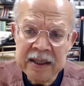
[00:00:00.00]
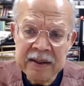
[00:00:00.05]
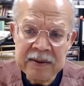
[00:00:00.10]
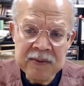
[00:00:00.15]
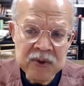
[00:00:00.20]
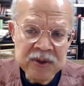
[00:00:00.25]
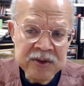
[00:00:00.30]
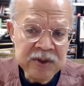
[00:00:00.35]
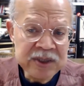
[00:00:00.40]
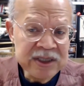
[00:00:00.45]

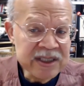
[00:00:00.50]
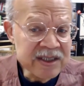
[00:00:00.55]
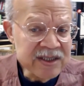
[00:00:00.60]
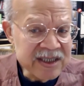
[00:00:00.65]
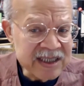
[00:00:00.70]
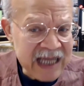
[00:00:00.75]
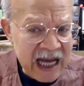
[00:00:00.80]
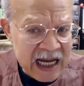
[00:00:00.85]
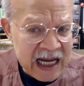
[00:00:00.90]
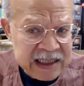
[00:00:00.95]
which was
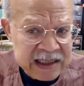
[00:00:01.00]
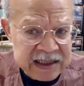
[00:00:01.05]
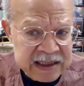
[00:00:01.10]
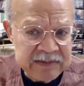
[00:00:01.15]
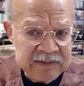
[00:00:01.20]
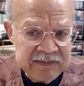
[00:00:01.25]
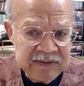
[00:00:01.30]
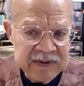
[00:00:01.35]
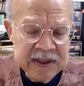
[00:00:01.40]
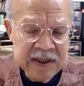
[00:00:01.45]
decisive
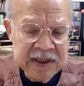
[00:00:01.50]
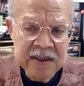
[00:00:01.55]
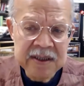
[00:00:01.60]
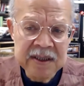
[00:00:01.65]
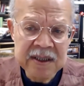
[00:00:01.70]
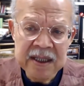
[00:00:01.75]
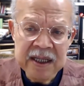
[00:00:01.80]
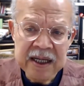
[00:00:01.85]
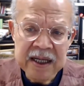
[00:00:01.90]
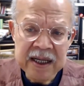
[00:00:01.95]

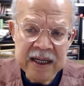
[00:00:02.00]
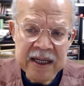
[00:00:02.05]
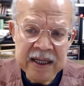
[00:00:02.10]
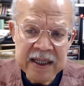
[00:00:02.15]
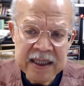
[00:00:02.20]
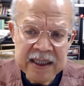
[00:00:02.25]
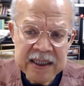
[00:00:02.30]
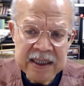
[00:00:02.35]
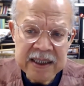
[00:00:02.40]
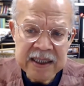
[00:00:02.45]

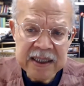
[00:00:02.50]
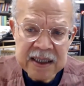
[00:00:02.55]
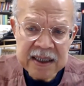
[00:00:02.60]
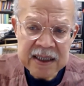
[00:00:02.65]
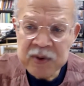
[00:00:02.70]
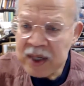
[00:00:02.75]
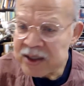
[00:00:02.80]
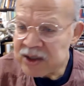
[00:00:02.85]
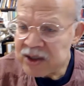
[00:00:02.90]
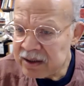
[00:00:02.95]
in the
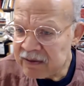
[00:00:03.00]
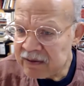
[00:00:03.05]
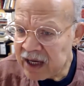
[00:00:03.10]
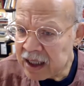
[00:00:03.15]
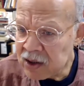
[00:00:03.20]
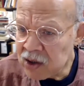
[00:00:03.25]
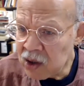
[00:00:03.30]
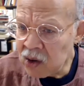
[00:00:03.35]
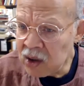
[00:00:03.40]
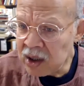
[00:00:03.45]
liberation of
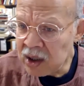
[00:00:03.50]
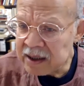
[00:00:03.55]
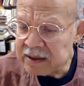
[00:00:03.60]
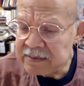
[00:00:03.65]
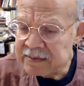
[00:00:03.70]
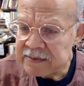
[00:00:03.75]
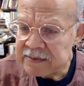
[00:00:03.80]
Angola.